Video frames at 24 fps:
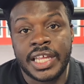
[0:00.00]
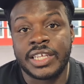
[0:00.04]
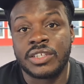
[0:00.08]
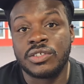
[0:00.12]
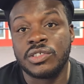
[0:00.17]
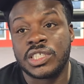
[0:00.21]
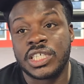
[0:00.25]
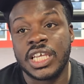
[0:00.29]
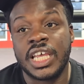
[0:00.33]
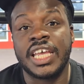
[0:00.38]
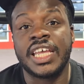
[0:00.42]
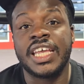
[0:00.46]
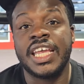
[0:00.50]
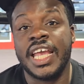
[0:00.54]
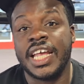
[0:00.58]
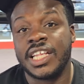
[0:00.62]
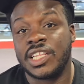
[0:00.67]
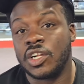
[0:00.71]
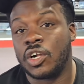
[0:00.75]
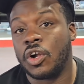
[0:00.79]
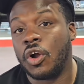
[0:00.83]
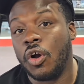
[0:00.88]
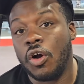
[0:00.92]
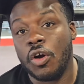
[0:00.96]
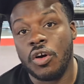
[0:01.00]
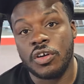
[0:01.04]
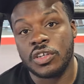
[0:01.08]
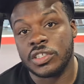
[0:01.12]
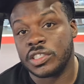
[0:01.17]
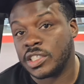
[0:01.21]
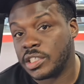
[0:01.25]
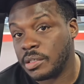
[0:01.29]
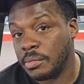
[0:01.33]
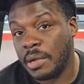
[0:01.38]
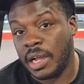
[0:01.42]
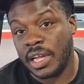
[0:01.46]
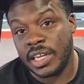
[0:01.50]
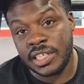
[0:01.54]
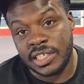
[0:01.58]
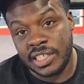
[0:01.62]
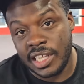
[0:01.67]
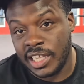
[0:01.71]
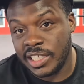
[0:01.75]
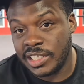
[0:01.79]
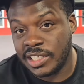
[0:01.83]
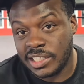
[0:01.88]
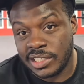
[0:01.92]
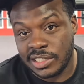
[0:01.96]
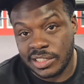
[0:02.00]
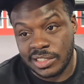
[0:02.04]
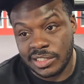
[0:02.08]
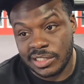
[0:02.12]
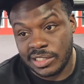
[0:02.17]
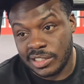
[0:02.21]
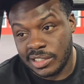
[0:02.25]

Like you said, he had to call somebody nice